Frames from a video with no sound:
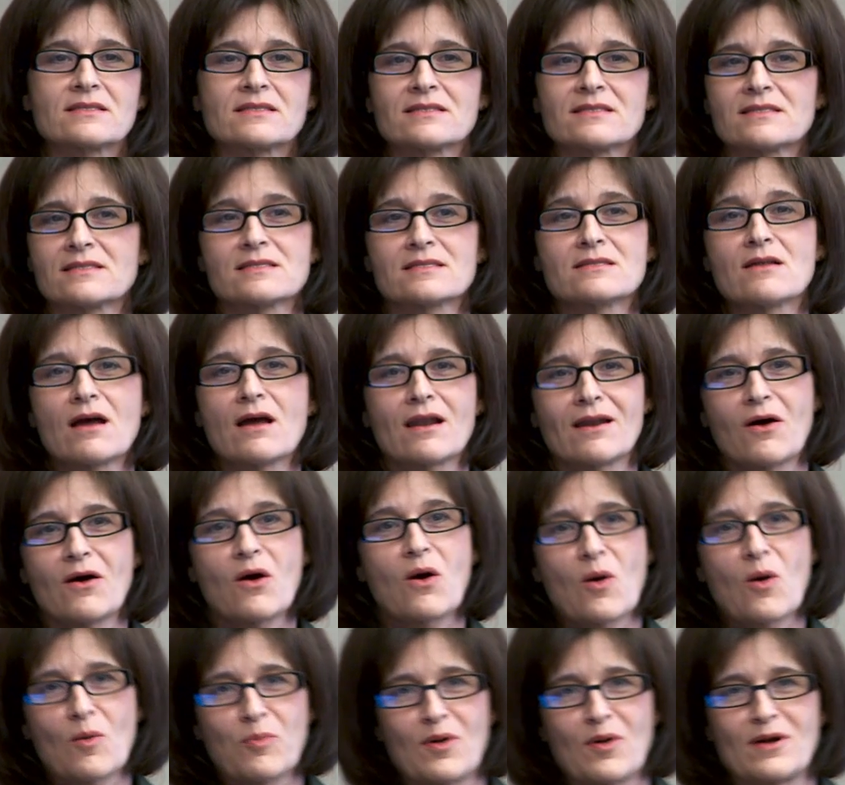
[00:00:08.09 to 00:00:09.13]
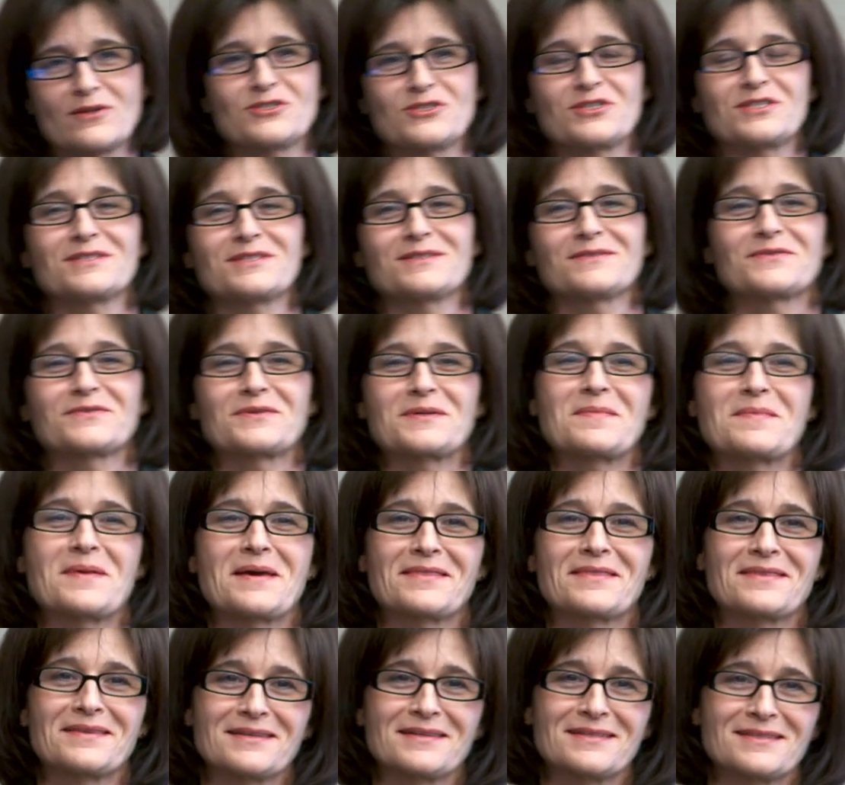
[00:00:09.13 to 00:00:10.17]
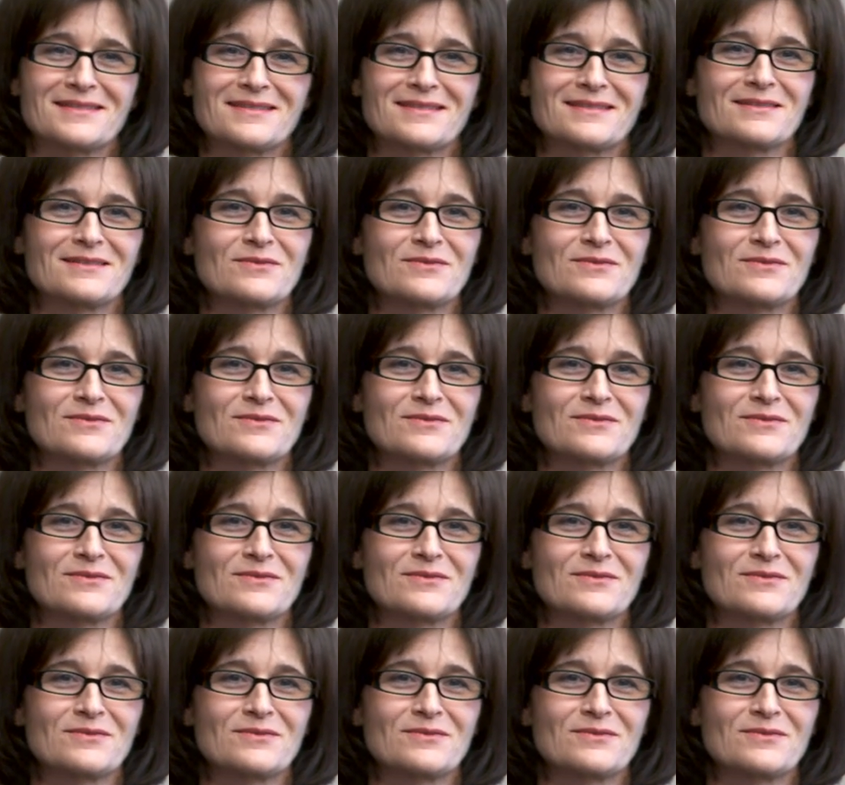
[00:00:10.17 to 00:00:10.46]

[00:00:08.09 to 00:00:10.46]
This is not all project delivery methods.